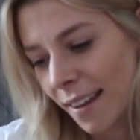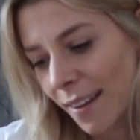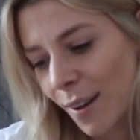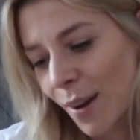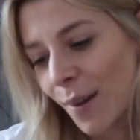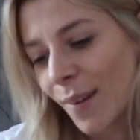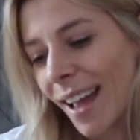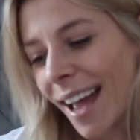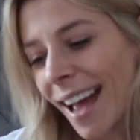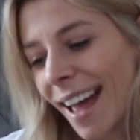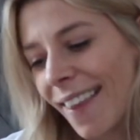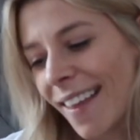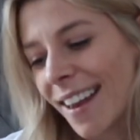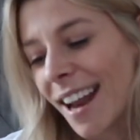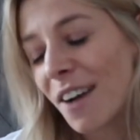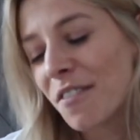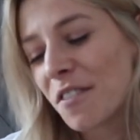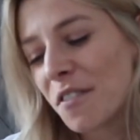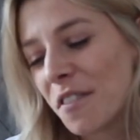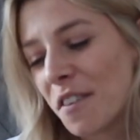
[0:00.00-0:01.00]
Oh yeah, and then
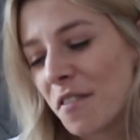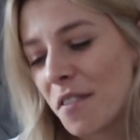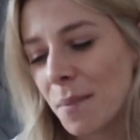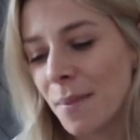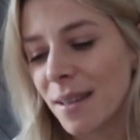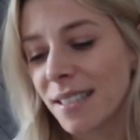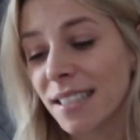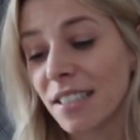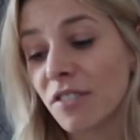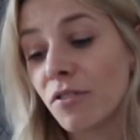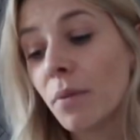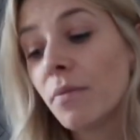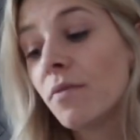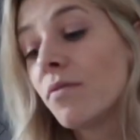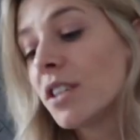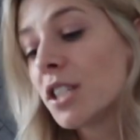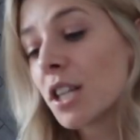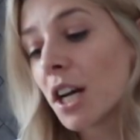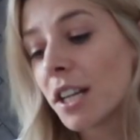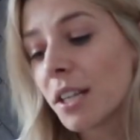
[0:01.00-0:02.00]
after 15 minutes it says,
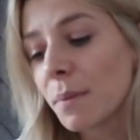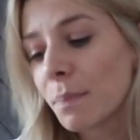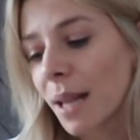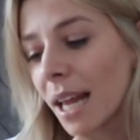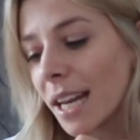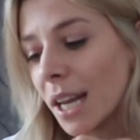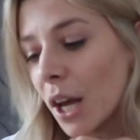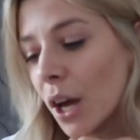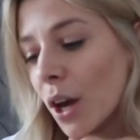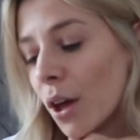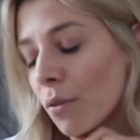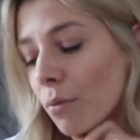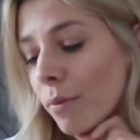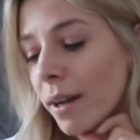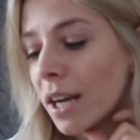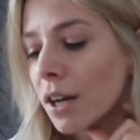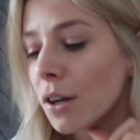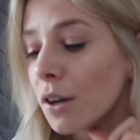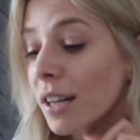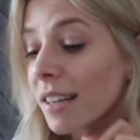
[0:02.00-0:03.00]
return to planet Earth,
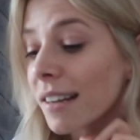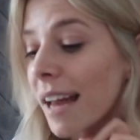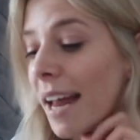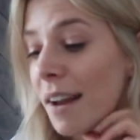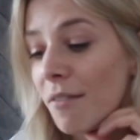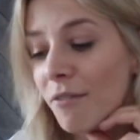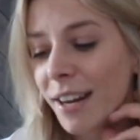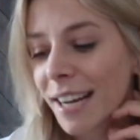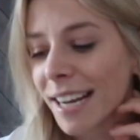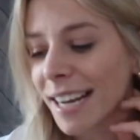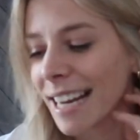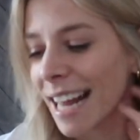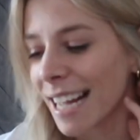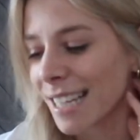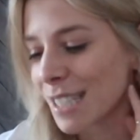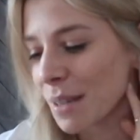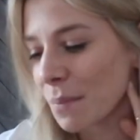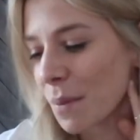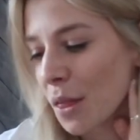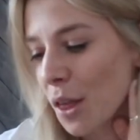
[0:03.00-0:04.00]

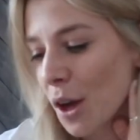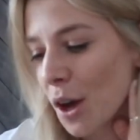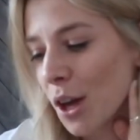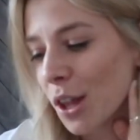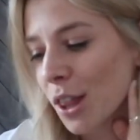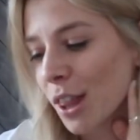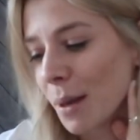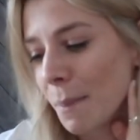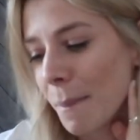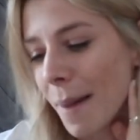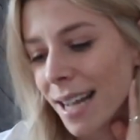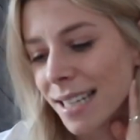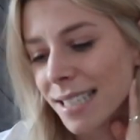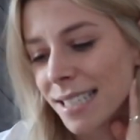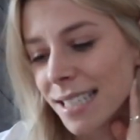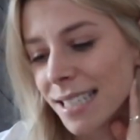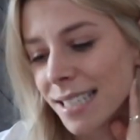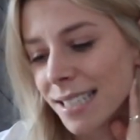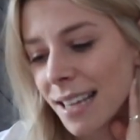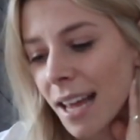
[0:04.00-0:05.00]
reconnecting with earthly
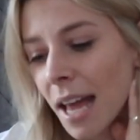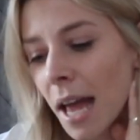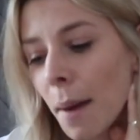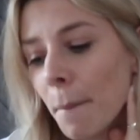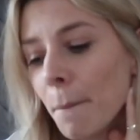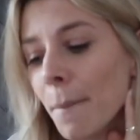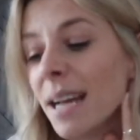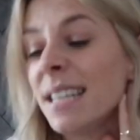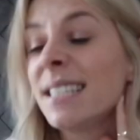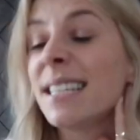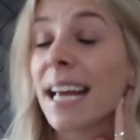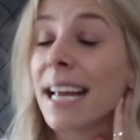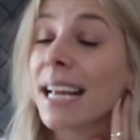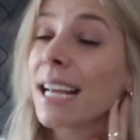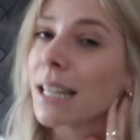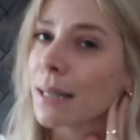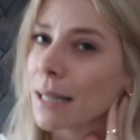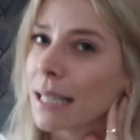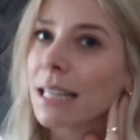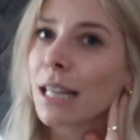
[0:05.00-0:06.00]
matters may take
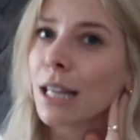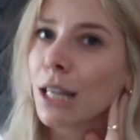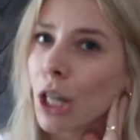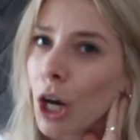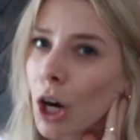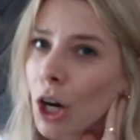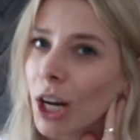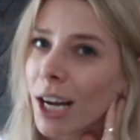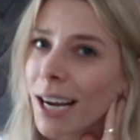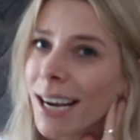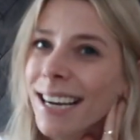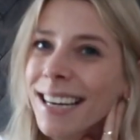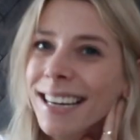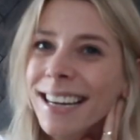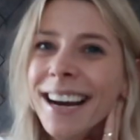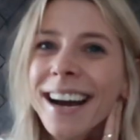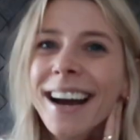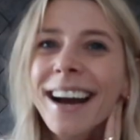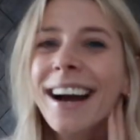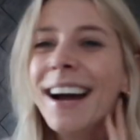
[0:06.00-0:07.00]
a little longer.
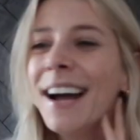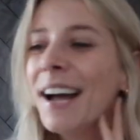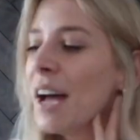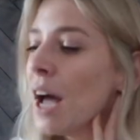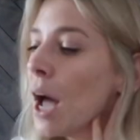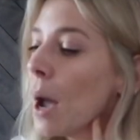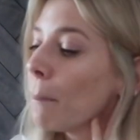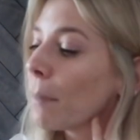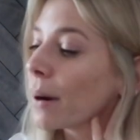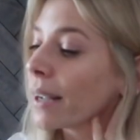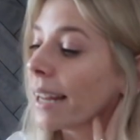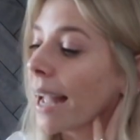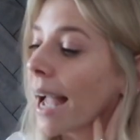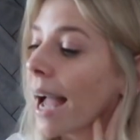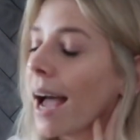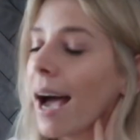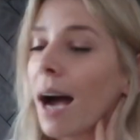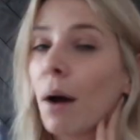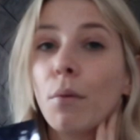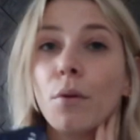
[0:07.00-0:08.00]
But
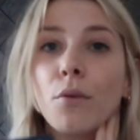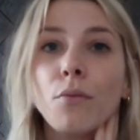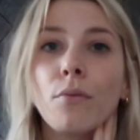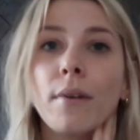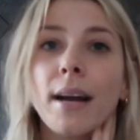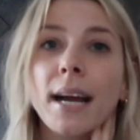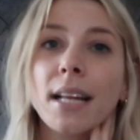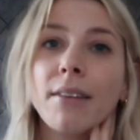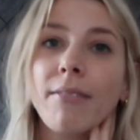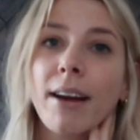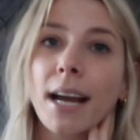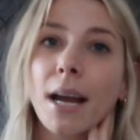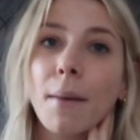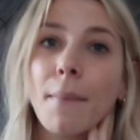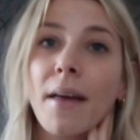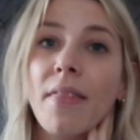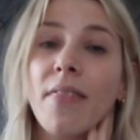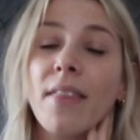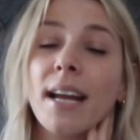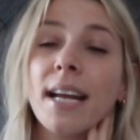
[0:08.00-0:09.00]
yeah, I would really
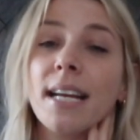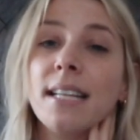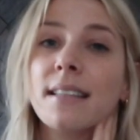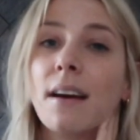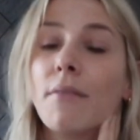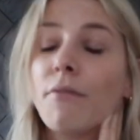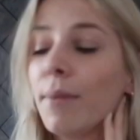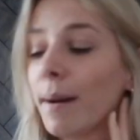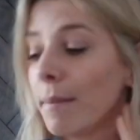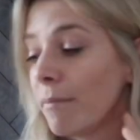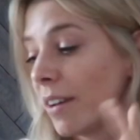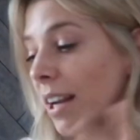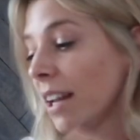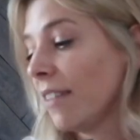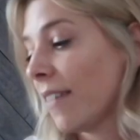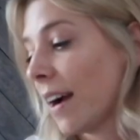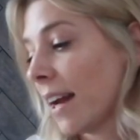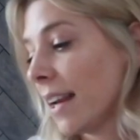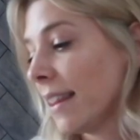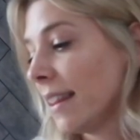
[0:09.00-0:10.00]
recommend these. I've been really
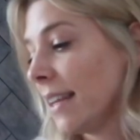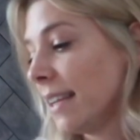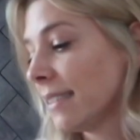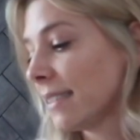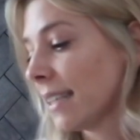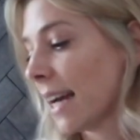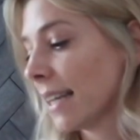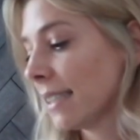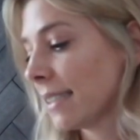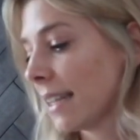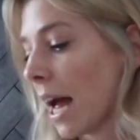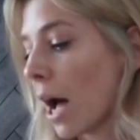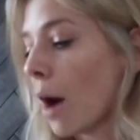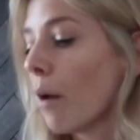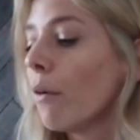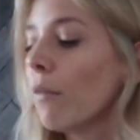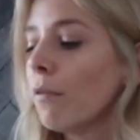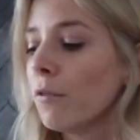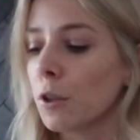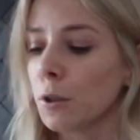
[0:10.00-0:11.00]
finding these nice and
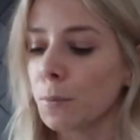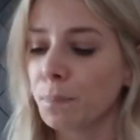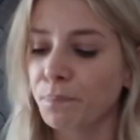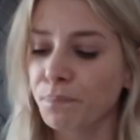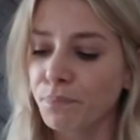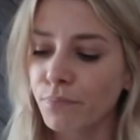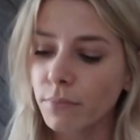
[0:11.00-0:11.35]
helpful.